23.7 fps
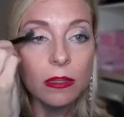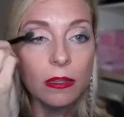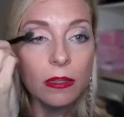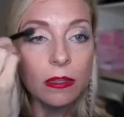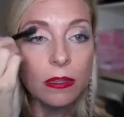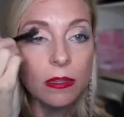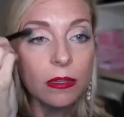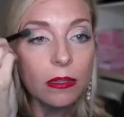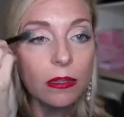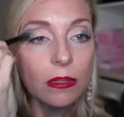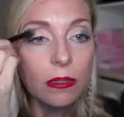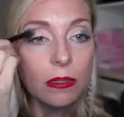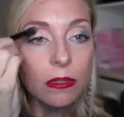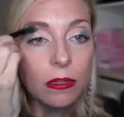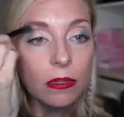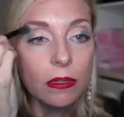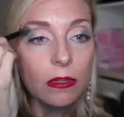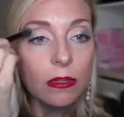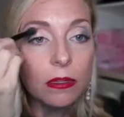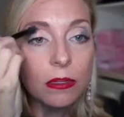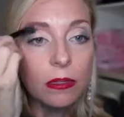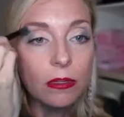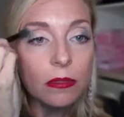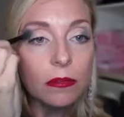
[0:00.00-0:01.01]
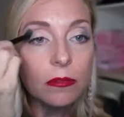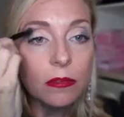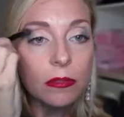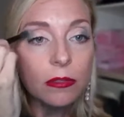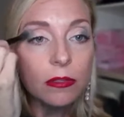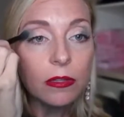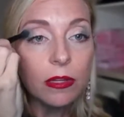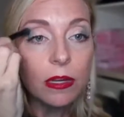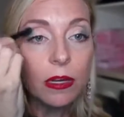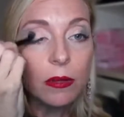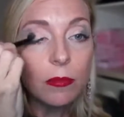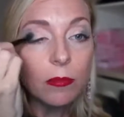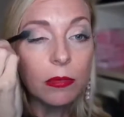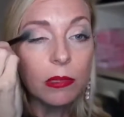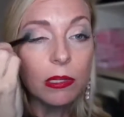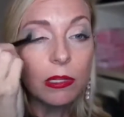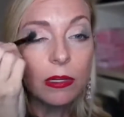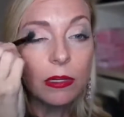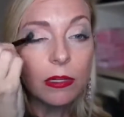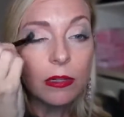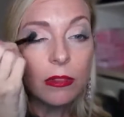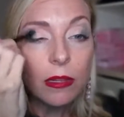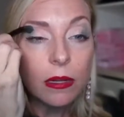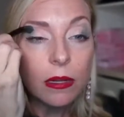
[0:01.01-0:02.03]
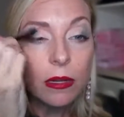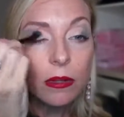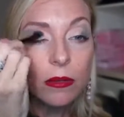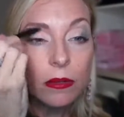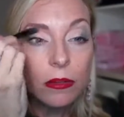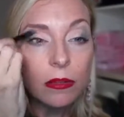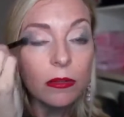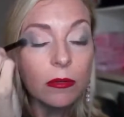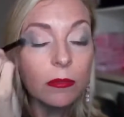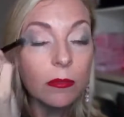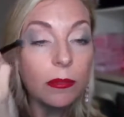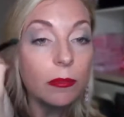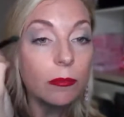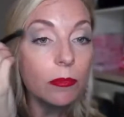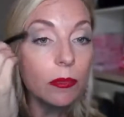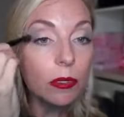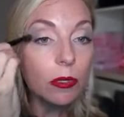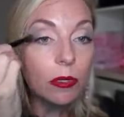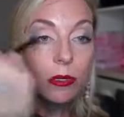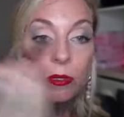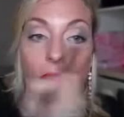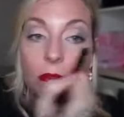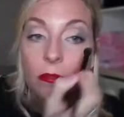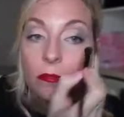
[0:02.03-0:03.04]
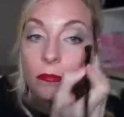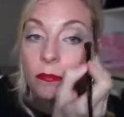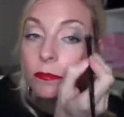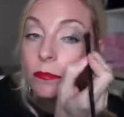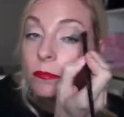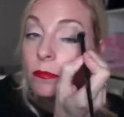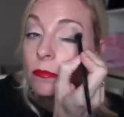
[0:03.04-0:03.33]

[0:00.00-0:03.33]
And just kind of blending that out a little bit more.